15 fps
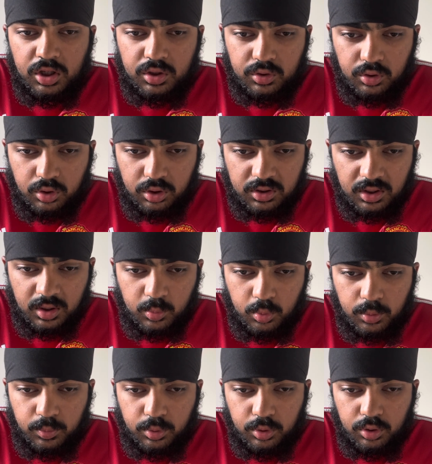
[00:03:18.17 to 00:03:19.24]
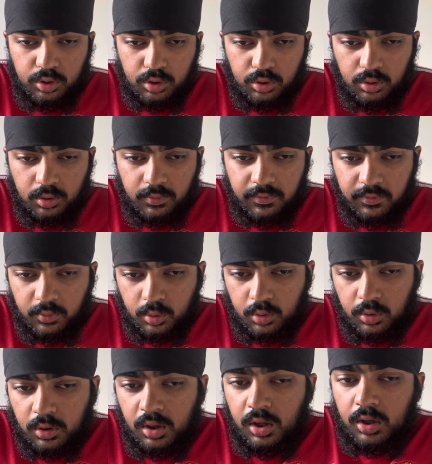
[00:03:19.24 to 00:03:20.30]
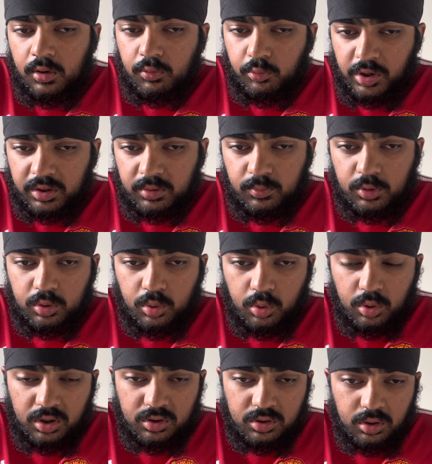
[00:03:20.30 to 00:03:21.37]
Zirkzee, and 1.2 for Rasmus Hojlund.